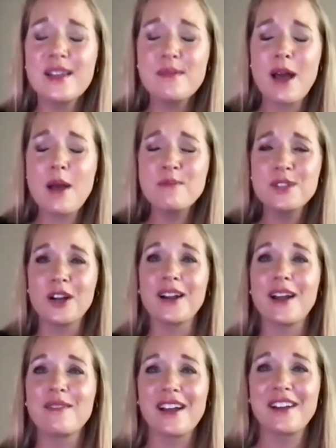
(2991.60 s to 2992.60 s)
I'm
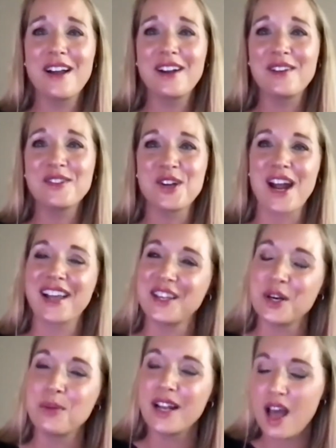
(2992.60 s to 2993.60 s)
sorry, I got off track
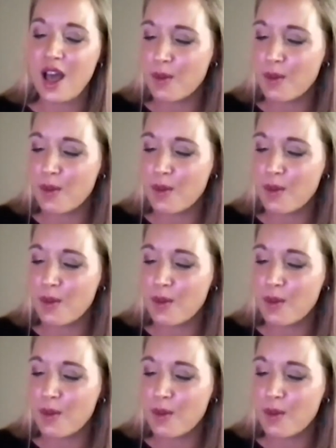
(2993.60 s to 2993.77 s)
there, but